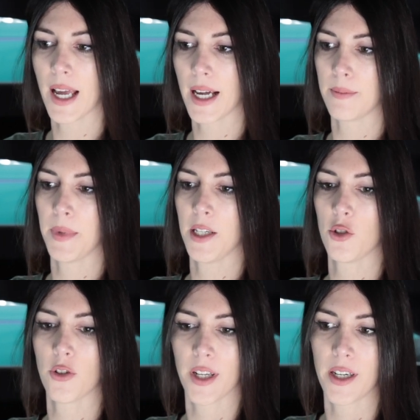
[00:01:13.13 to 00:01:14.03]

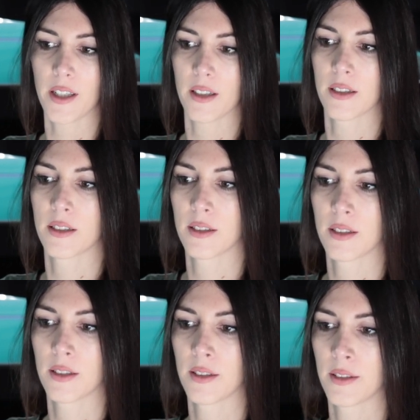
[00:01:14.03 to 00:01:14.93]
Administrator.
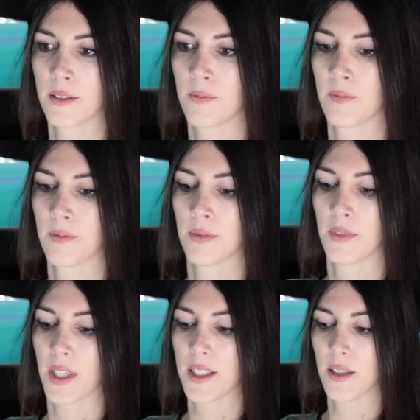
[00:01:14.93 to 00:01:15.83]

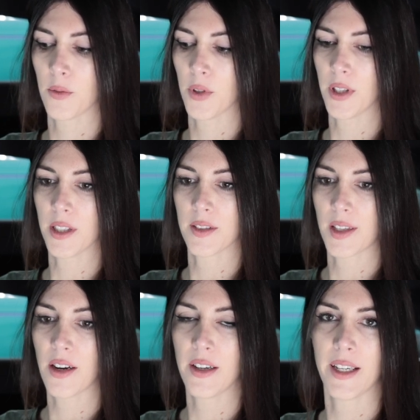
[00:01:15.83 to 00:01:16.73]
That's a really
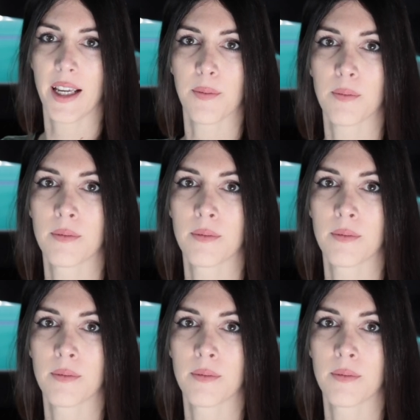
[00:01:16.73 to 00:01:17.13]
scary name.